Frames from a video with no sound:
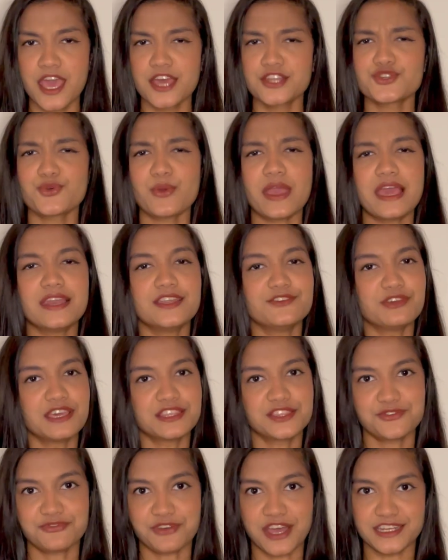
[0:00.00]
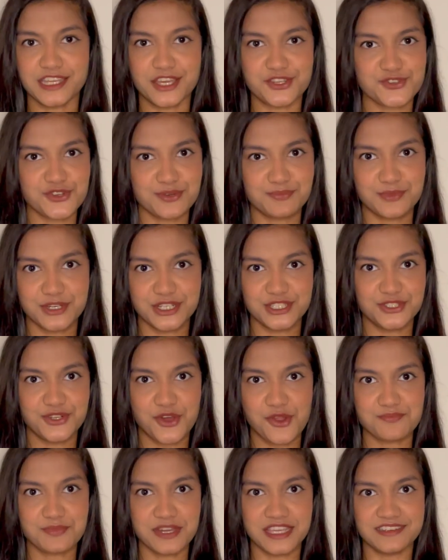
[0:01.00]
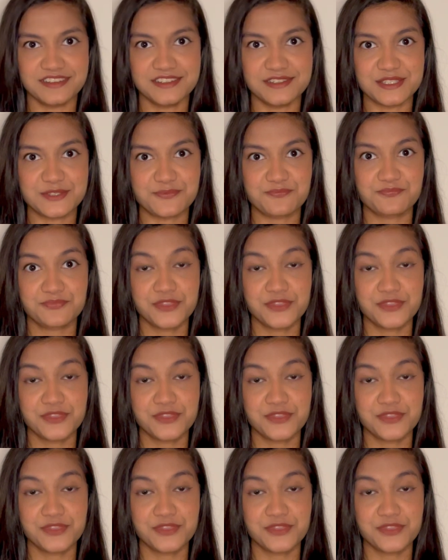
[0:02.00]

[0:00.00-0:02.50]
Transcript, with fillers: to elevate the financial burden on players.